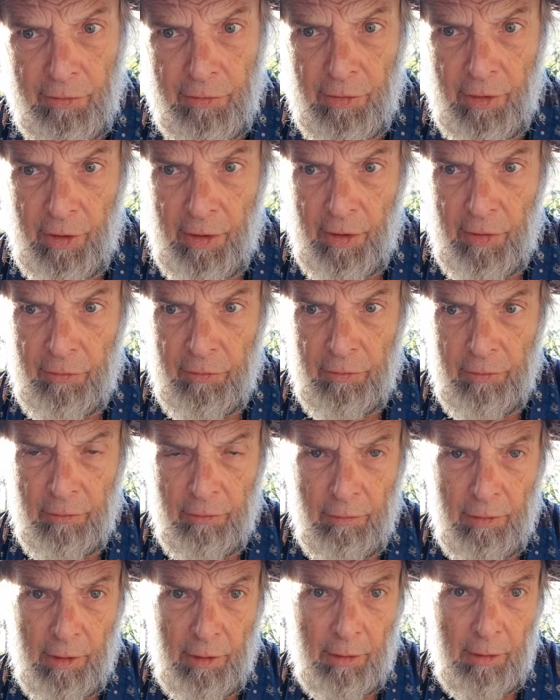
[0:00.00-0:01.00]
dance.
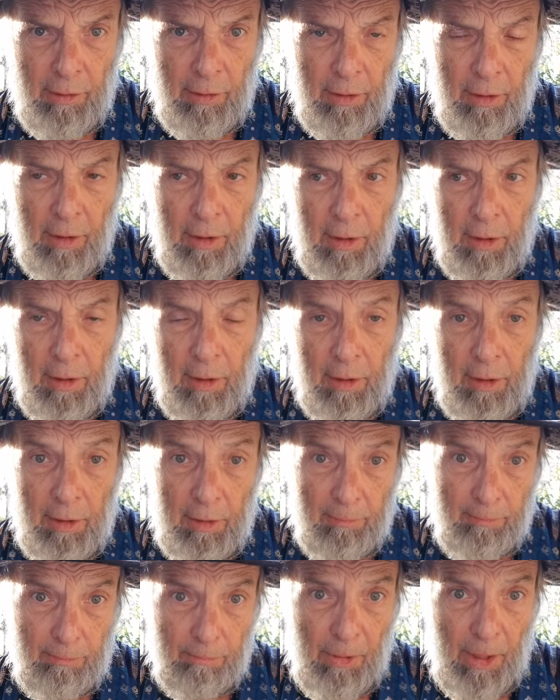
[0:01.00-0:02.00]

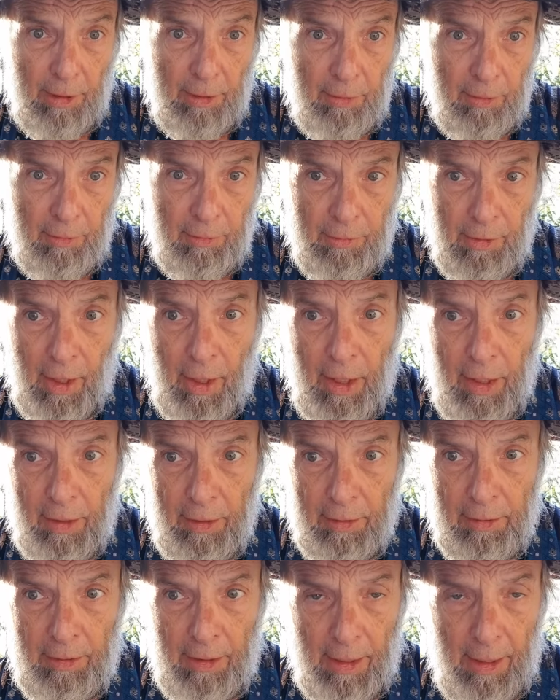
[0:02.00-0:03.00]
Back in the day,
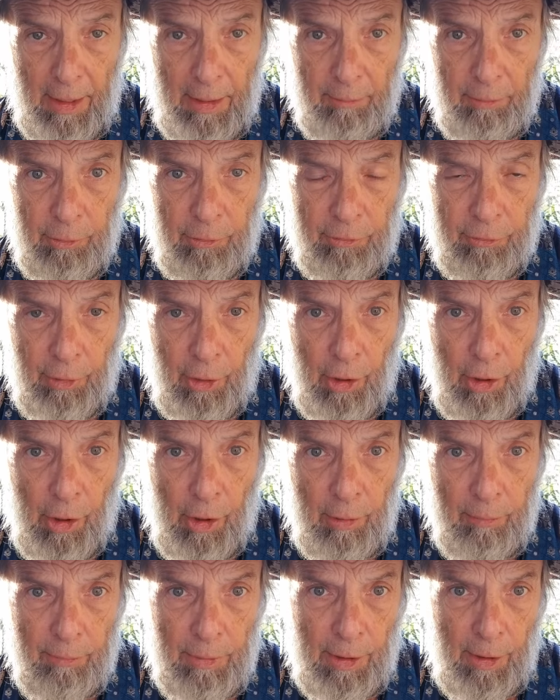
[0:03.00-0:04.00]
in the animal
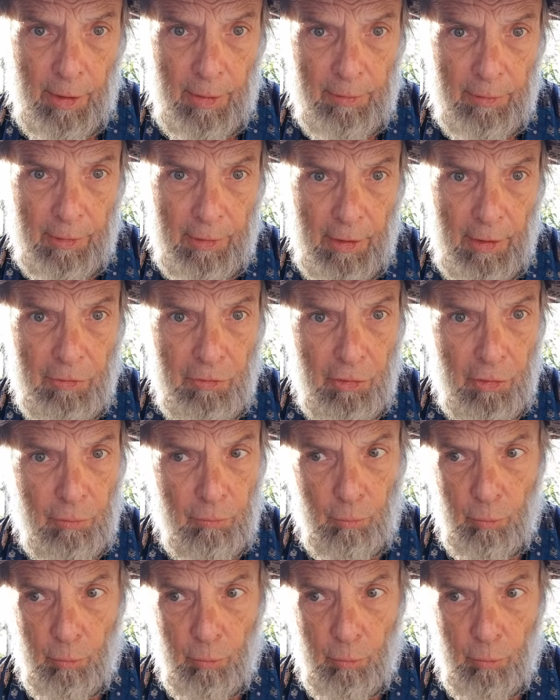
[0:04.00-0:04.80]
stall behind the kitchen,